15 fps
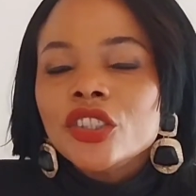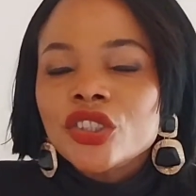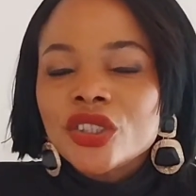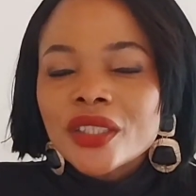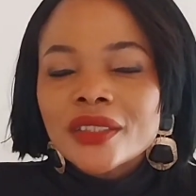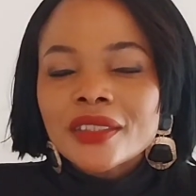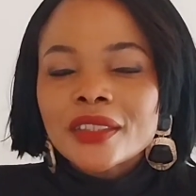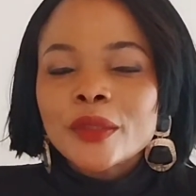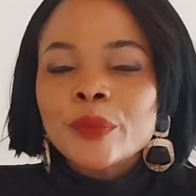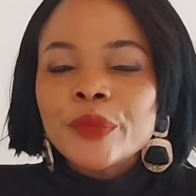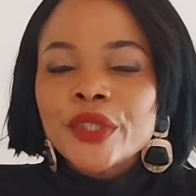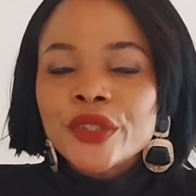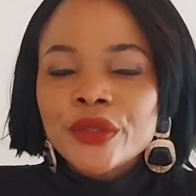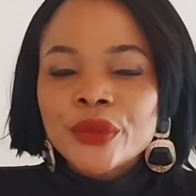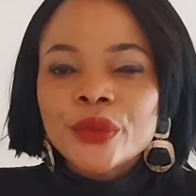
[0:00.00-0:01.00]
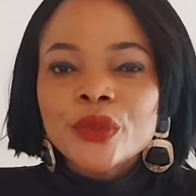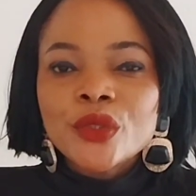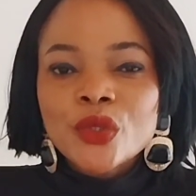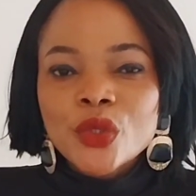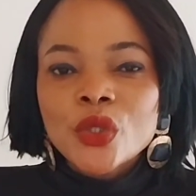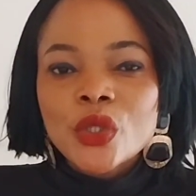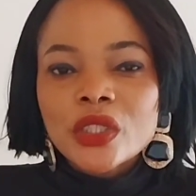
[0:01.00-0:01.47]
Just be true
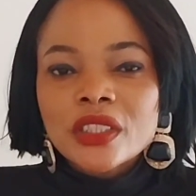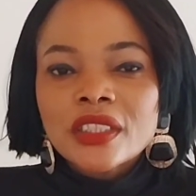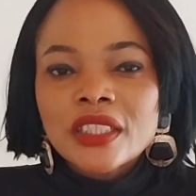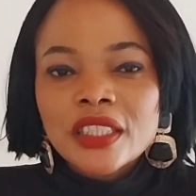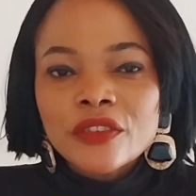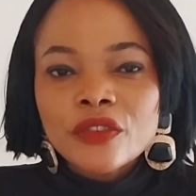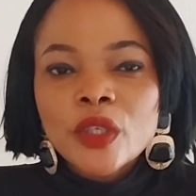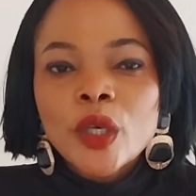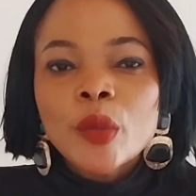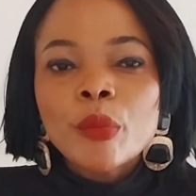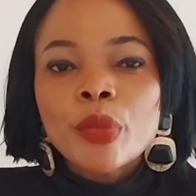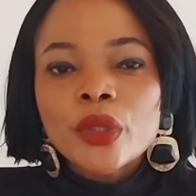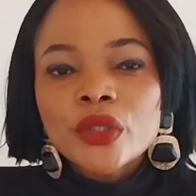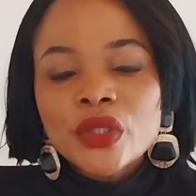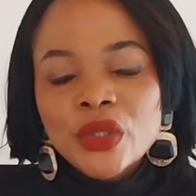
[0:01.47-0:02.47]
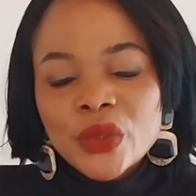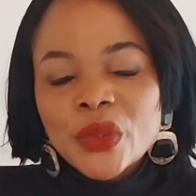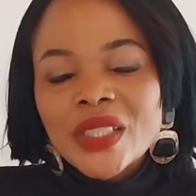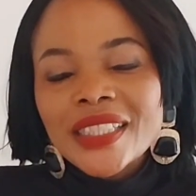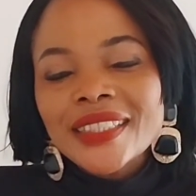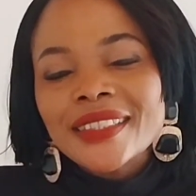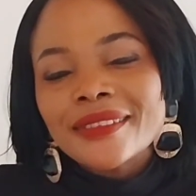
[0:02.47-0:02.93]
to yourself, but
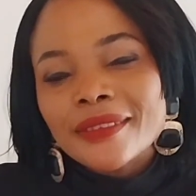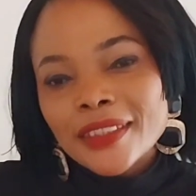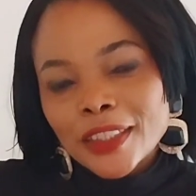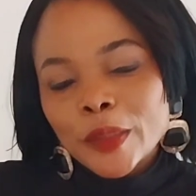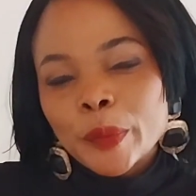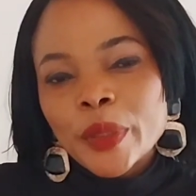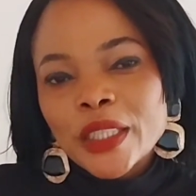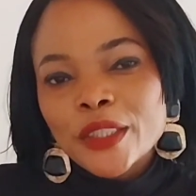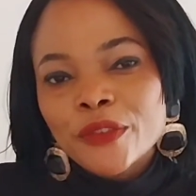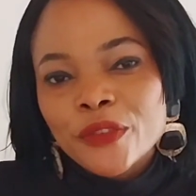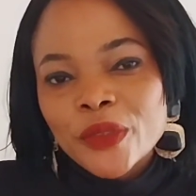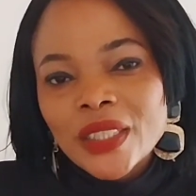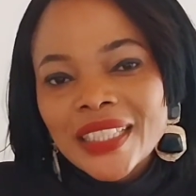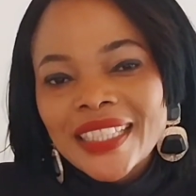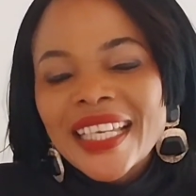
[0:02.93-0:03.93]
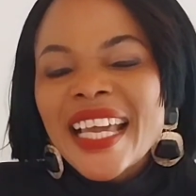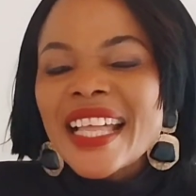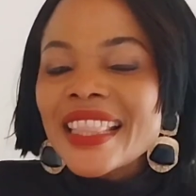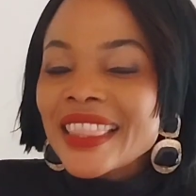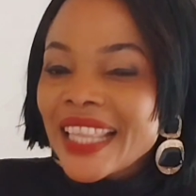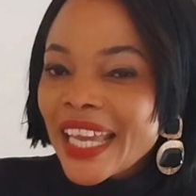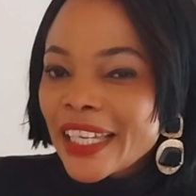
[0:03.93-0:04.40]
do it respectfully.
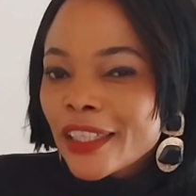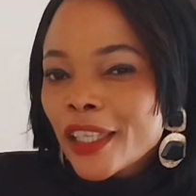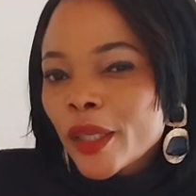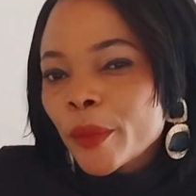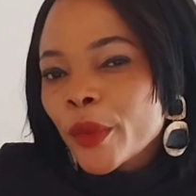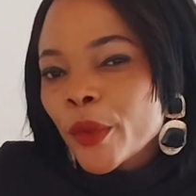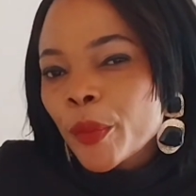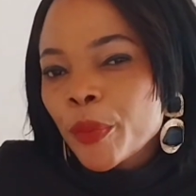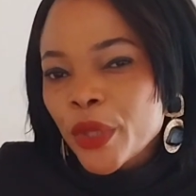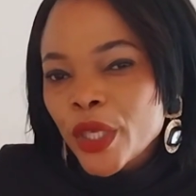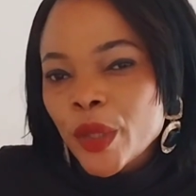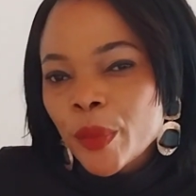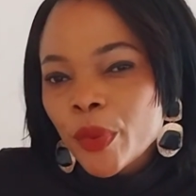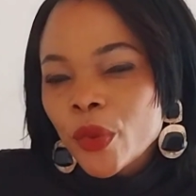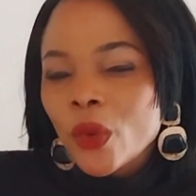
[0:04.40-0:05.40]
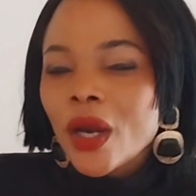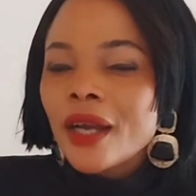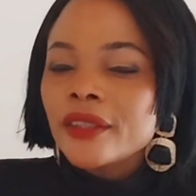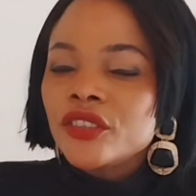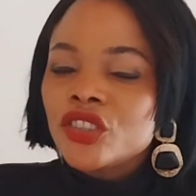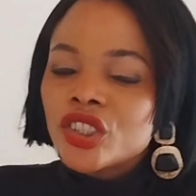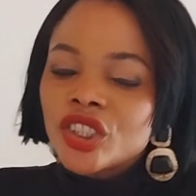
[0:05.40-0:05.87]
Likeable people
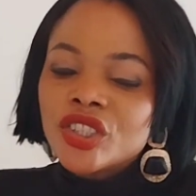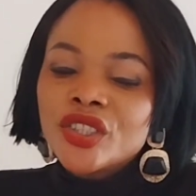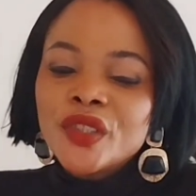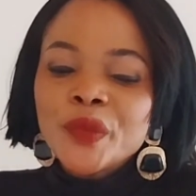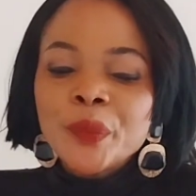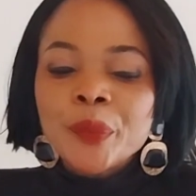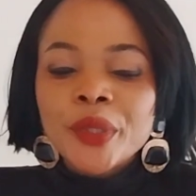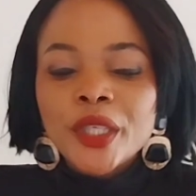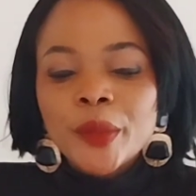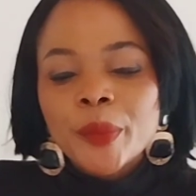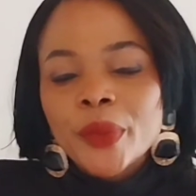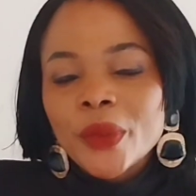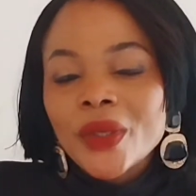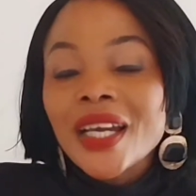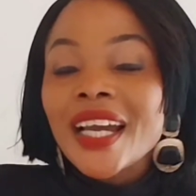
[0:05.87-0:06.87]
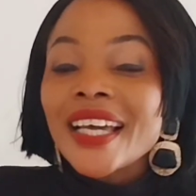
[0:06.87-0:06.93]
are genuine people.